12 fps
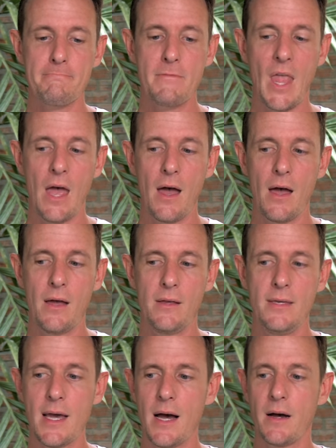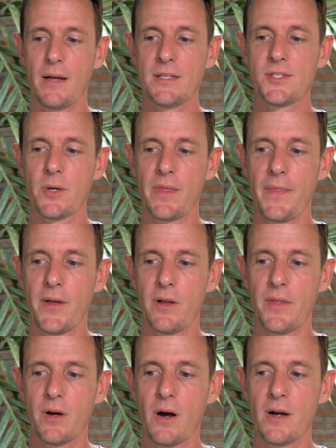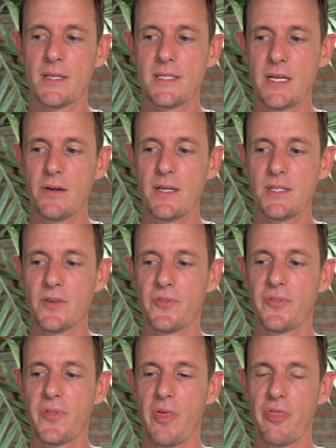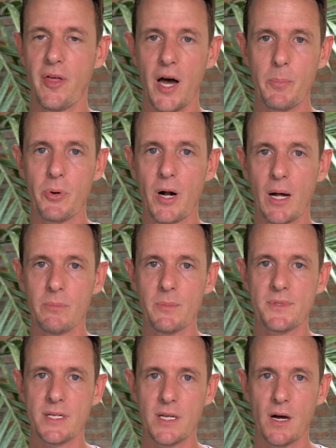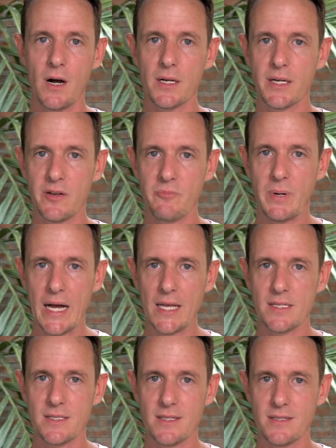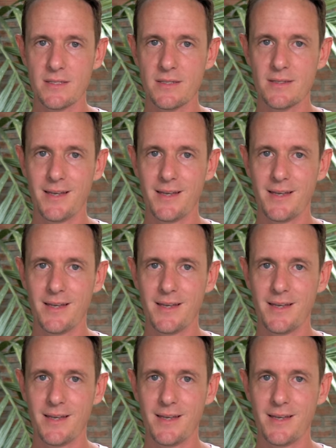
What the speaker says: so that there are a series of thought problems and cognitive biases